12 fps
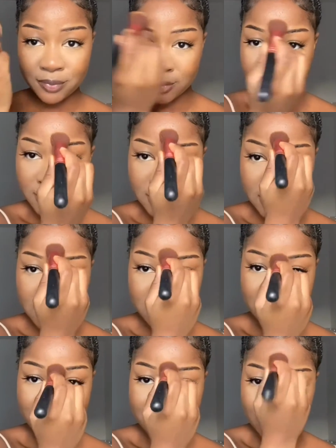and then
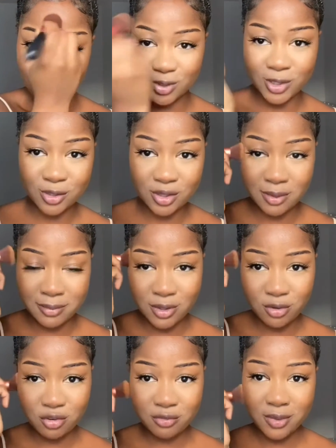I also do the middle
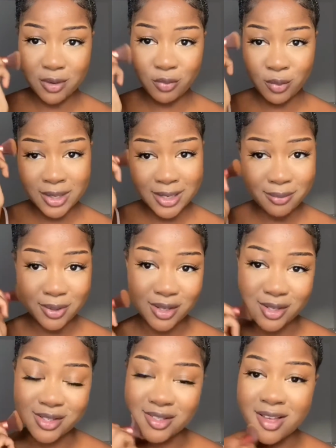of my forehead
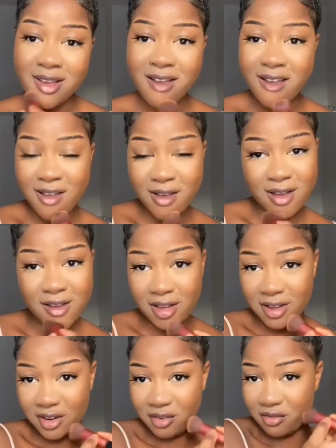because I
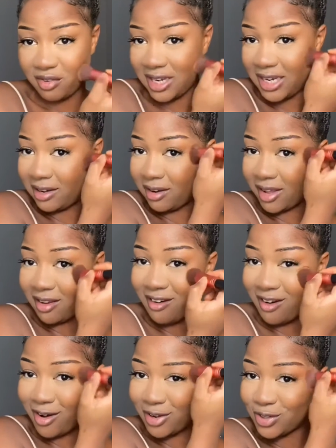don't really like
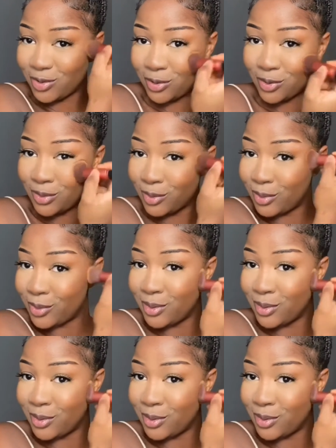harsh contour.